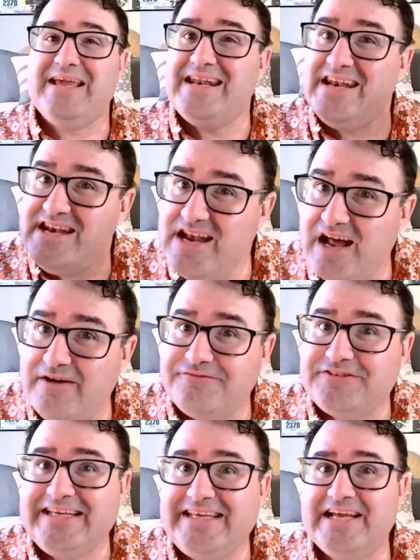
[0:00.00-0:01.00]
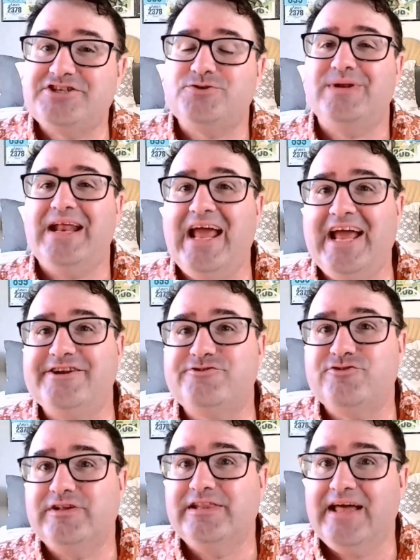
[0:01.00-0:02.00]
should be enough to get you an
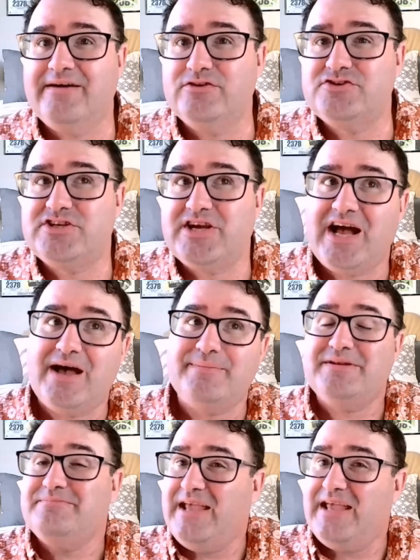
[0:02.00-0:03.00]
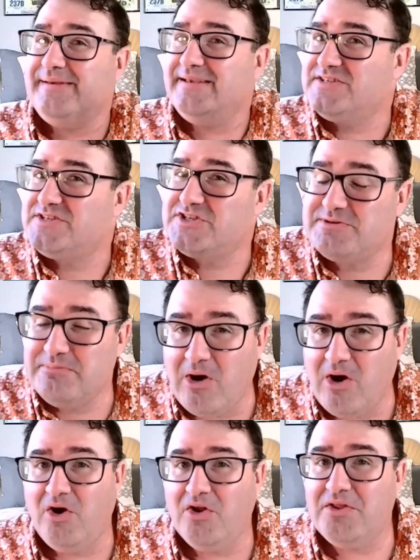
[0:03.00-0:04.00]
entry level job at maybe a
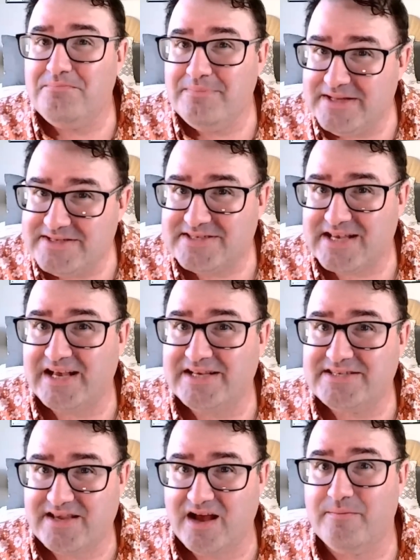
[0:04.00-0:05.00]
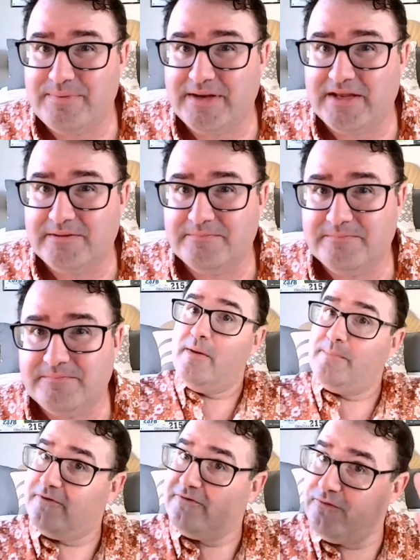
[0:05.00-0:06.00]
small to mid sized company.
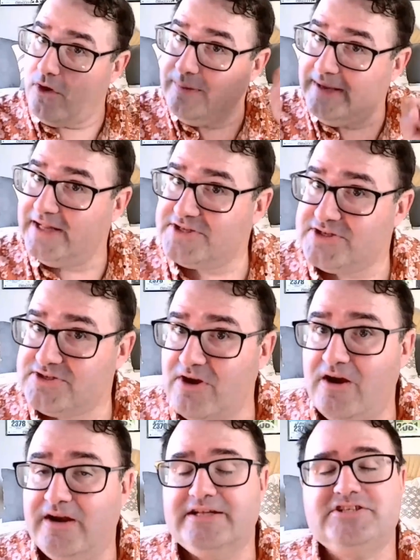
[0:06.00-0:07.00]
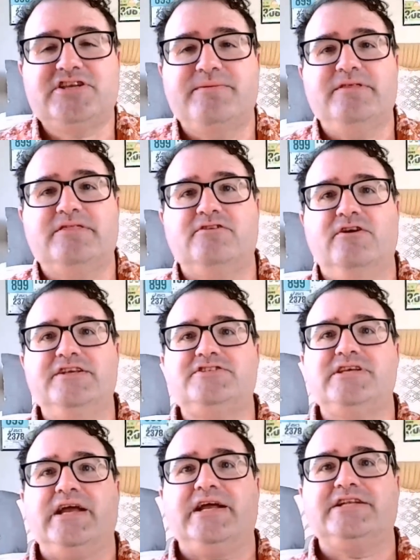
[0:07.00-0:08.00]
But before we get started, just give me 30
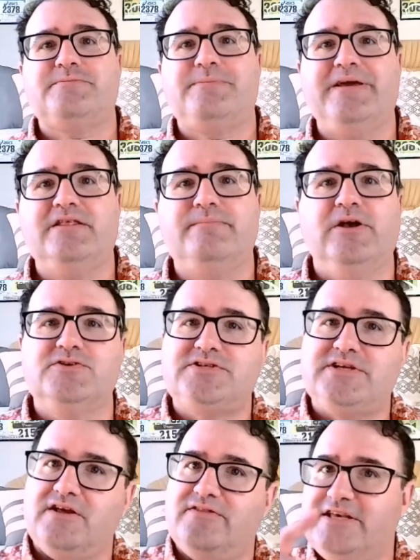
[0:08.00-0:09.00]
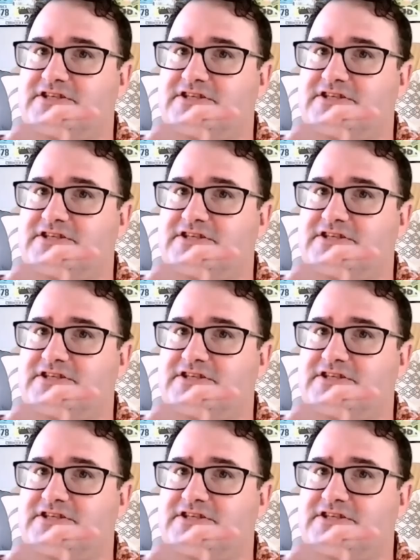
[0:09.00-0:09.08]
seconds to pay the bills here.